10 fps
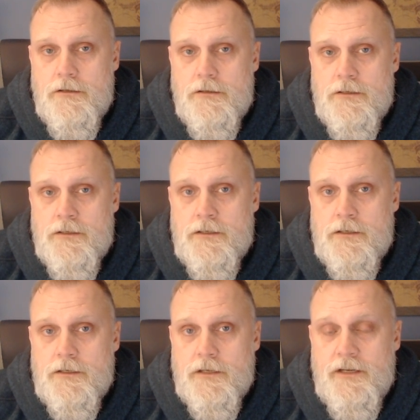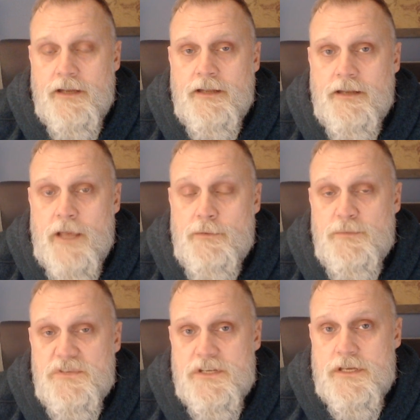uh, Canadian
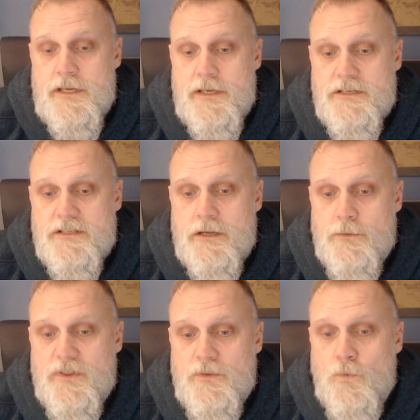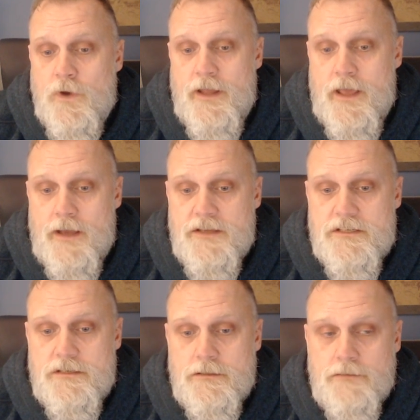MMCs that are within one
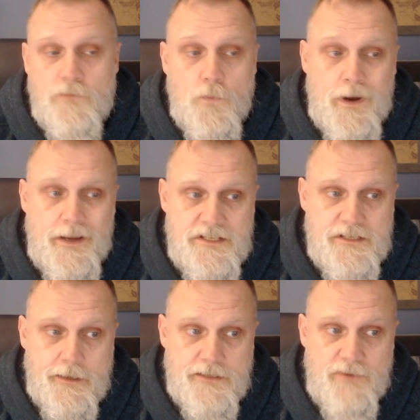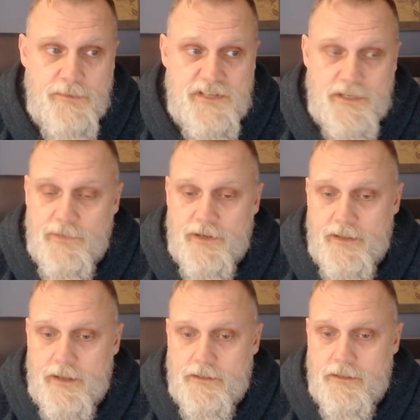hex of Y6, represented by
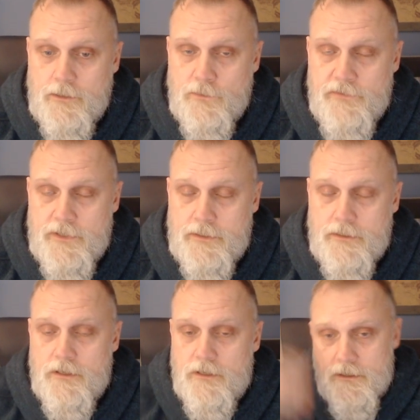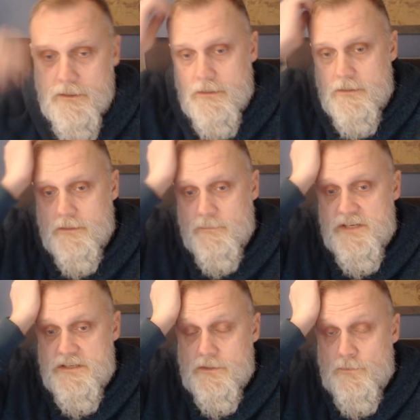that yellow V, uh,
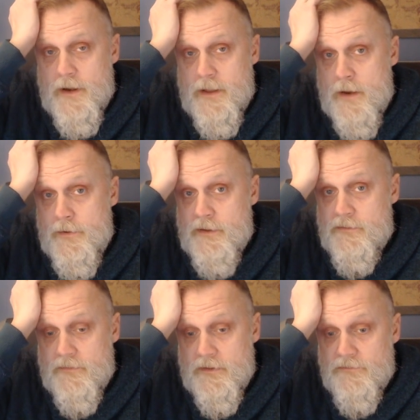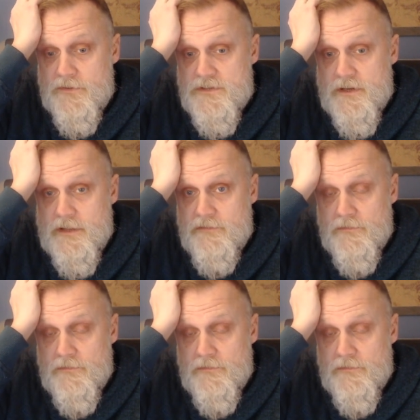basically the red area. If there's any